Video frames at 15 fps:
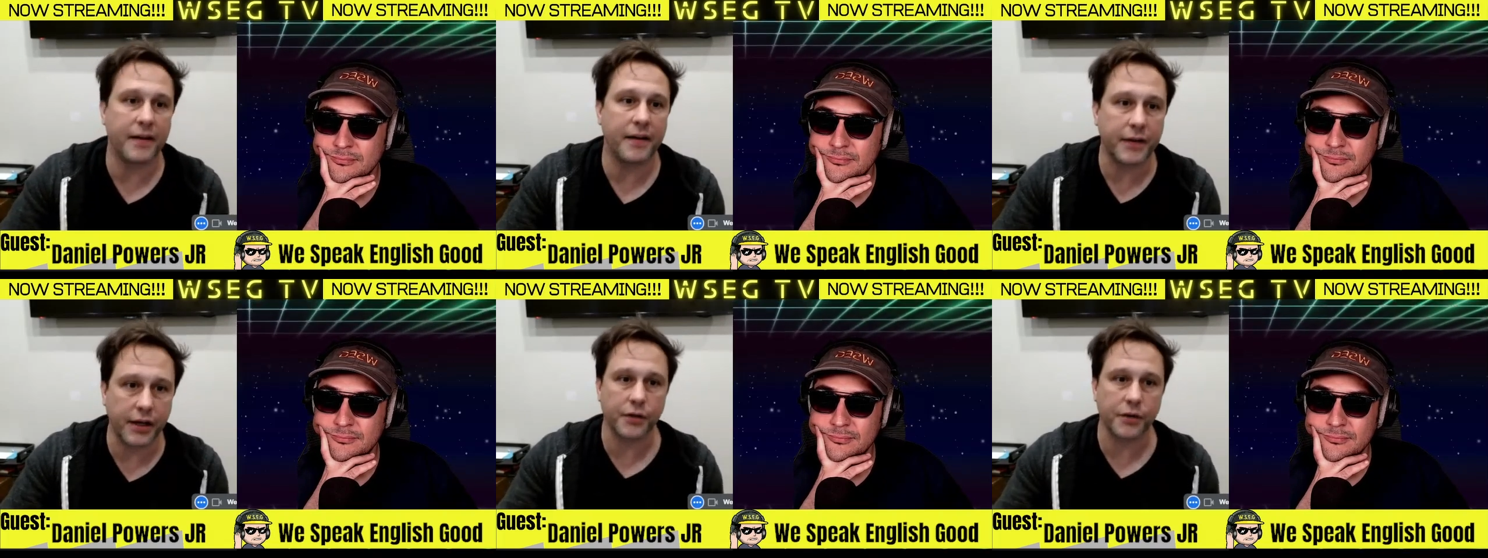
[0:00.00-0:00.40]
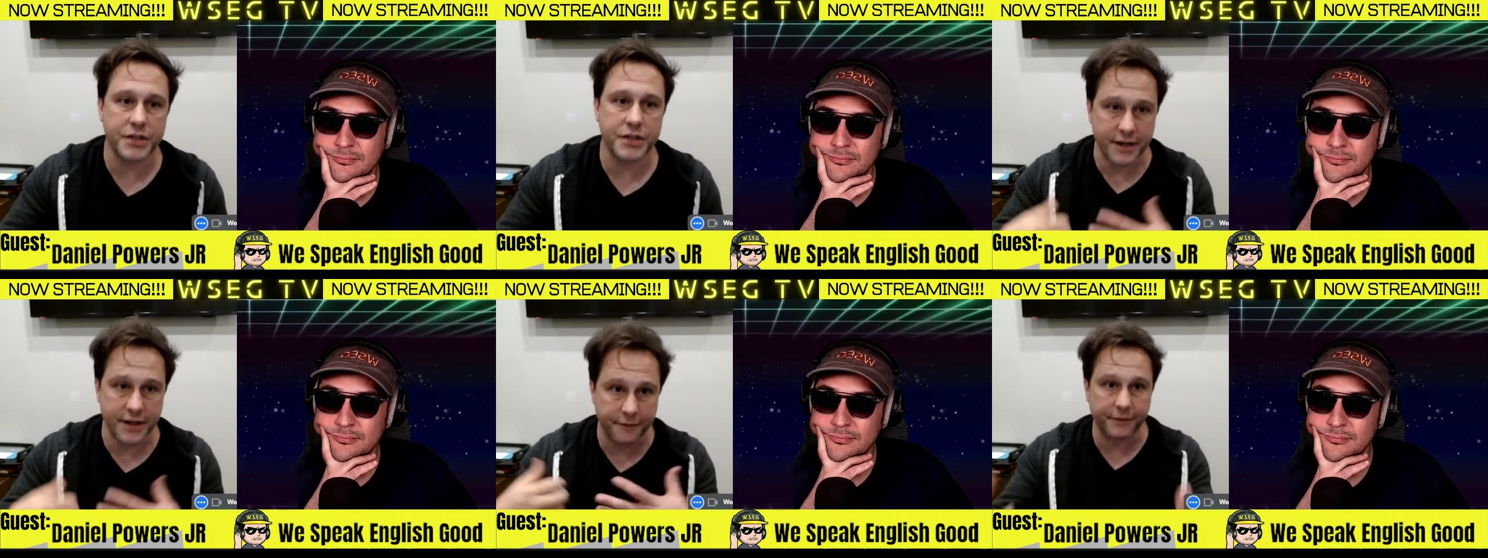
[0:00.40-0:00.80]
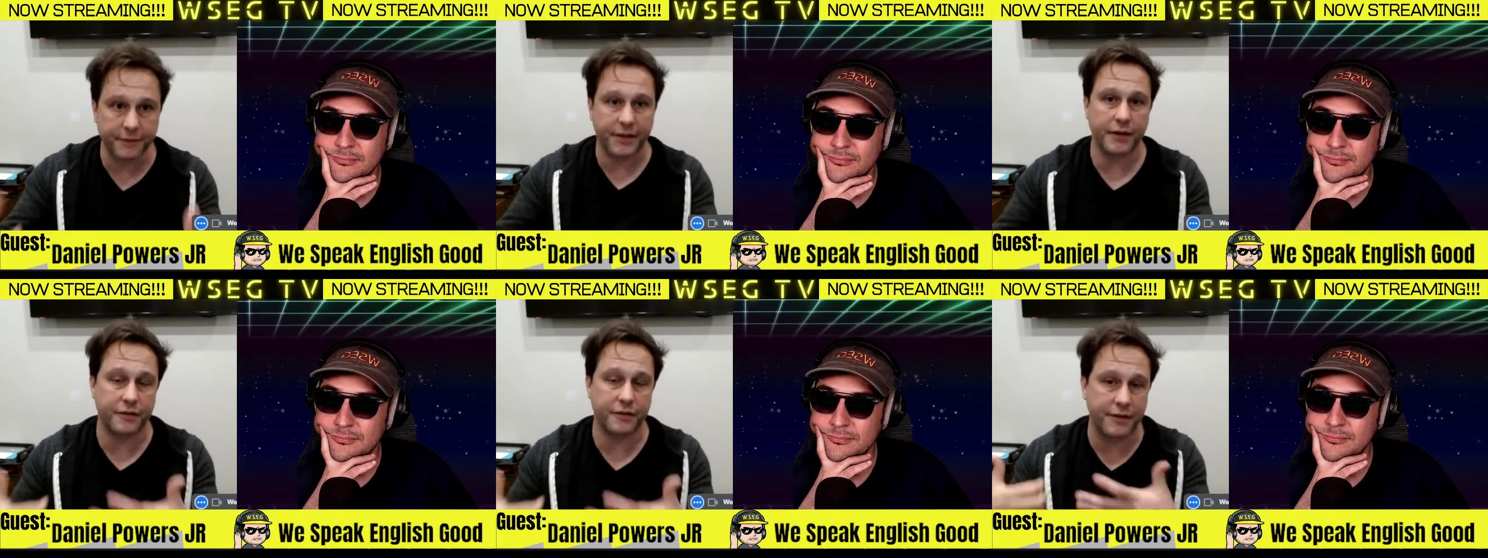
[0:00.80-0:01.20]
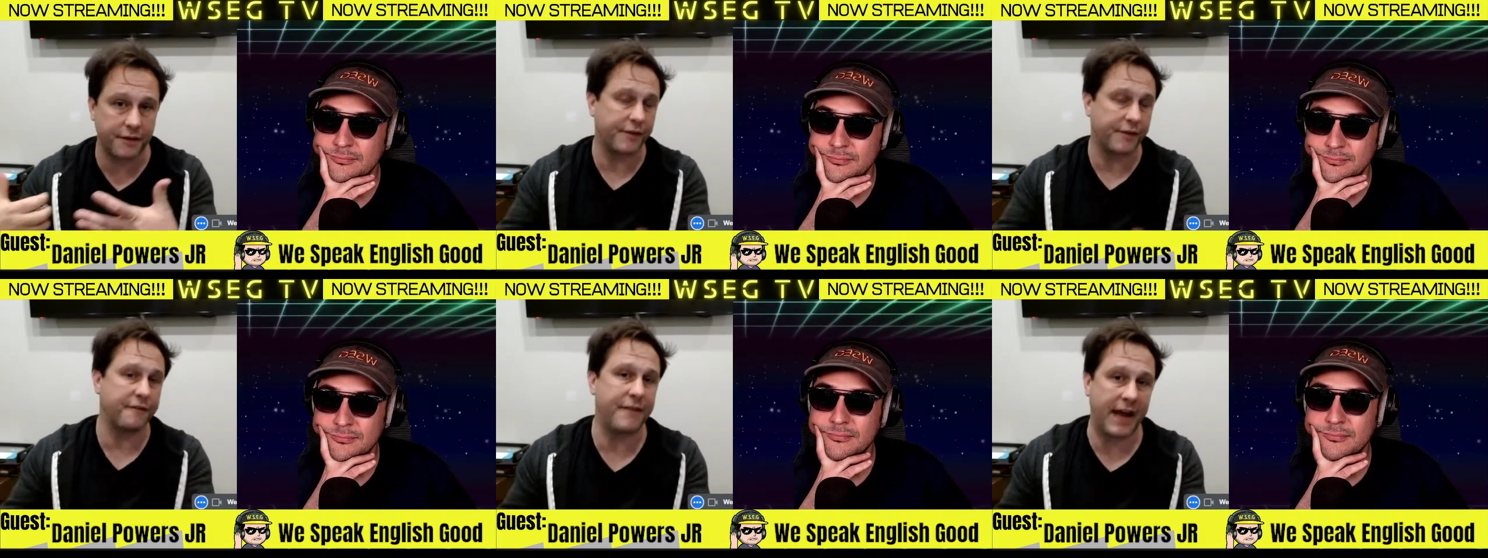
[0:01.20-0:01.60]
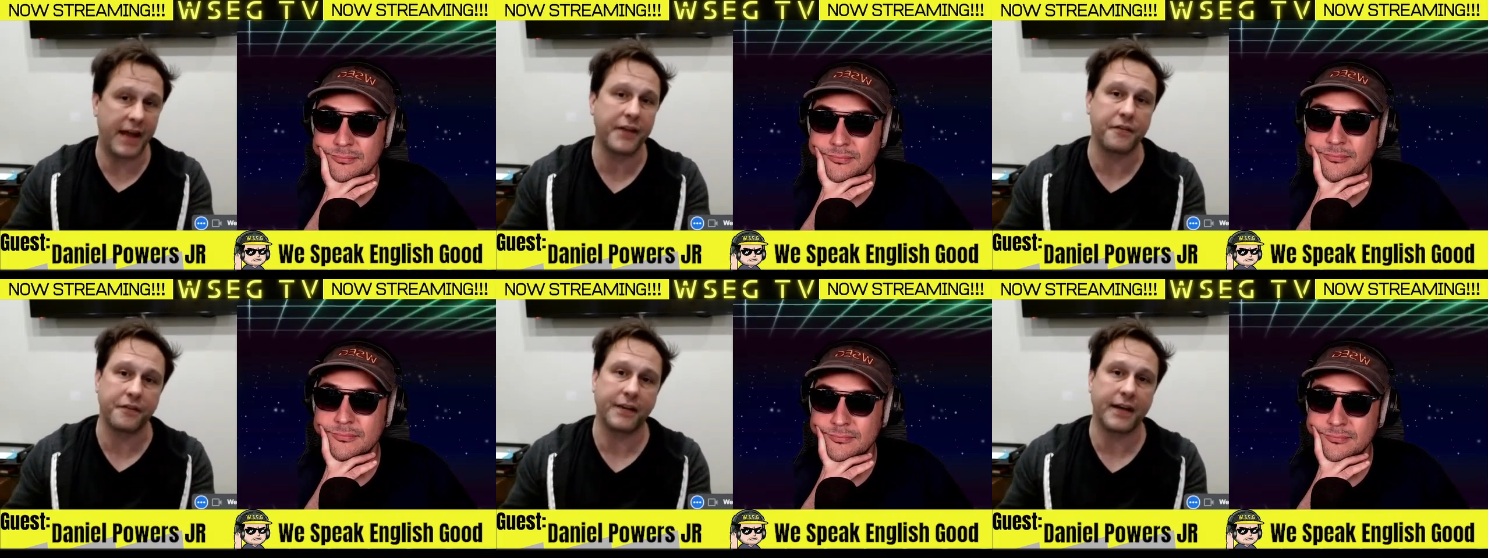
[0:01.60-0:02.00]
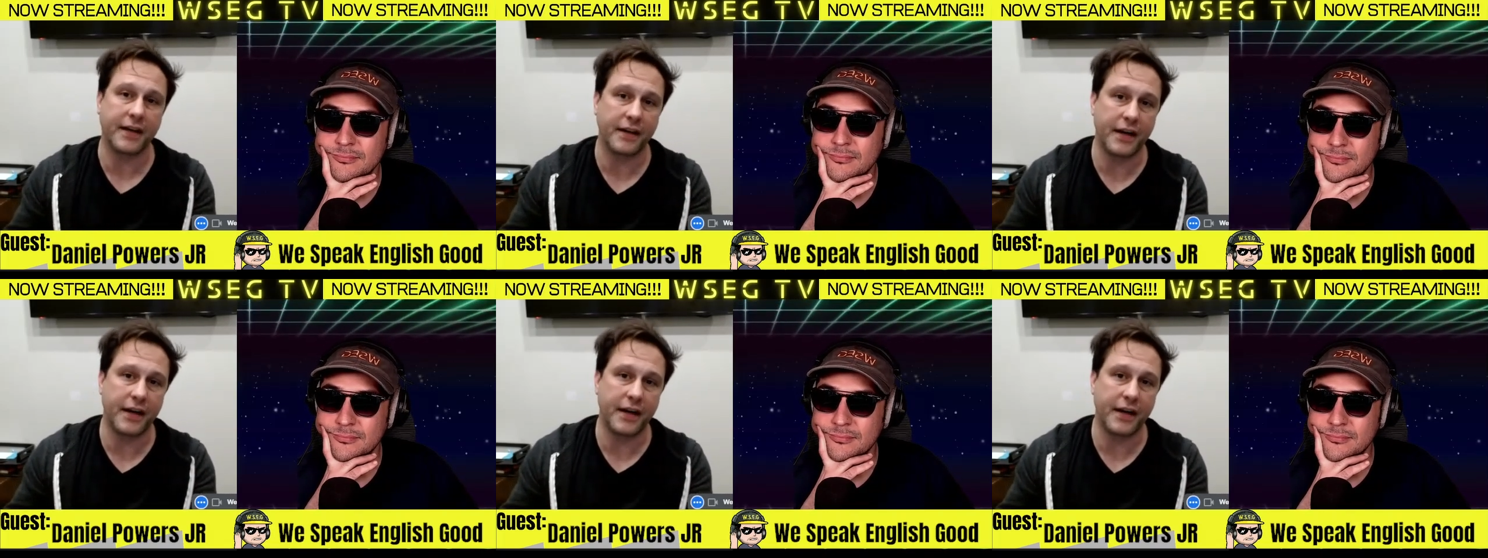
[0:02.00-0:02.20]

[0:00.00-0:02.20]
Speaker 1: you're diff- there's different values there,